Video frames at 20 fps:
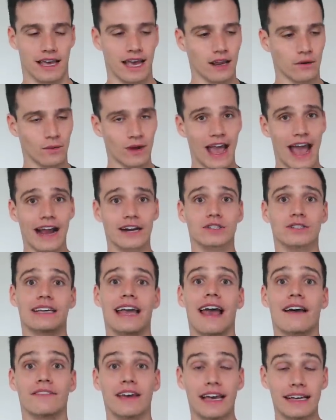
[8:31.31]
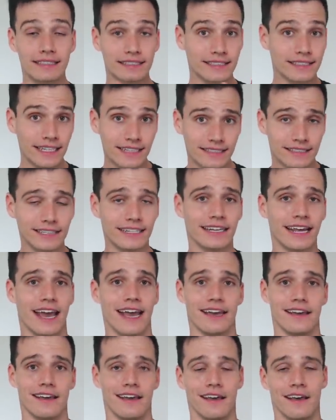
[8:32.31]
And we actually have a
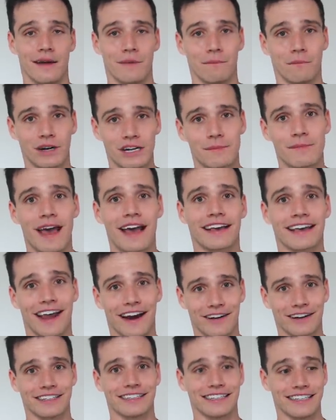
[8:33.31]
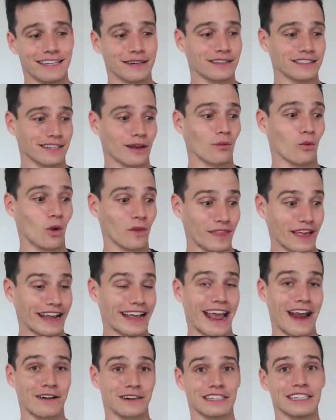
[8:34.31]
60-day money-back guarantee because I want that
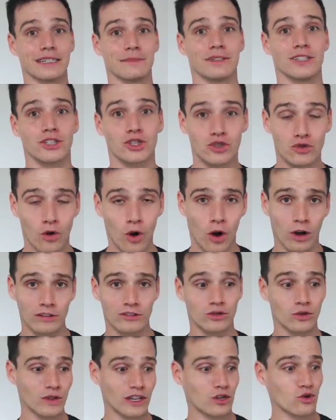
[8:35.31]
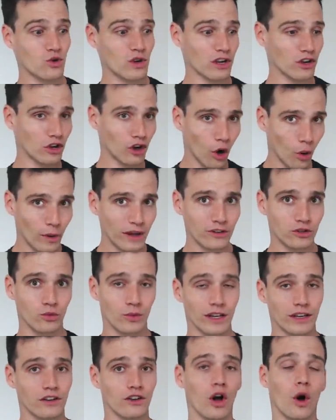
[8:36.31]
guarantee to be strong so that you can go into
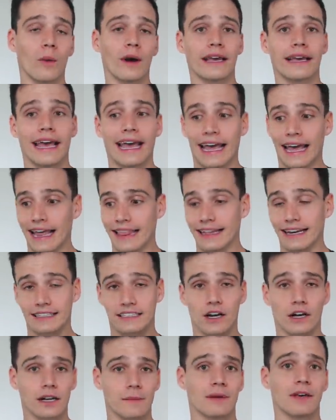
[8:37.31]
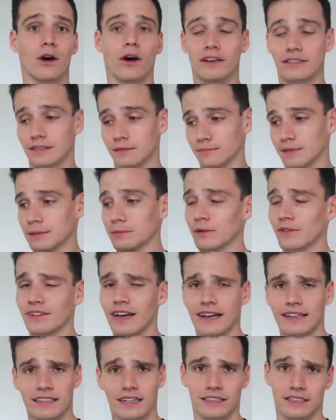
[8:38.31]
it knowing that it's going to be awesome. People have
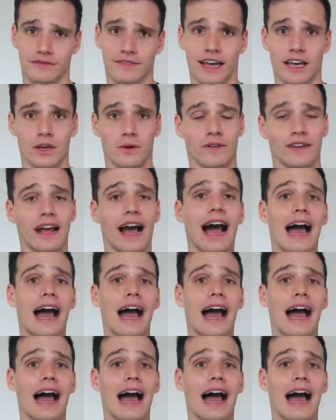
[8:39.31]
gotten tons of value out of it.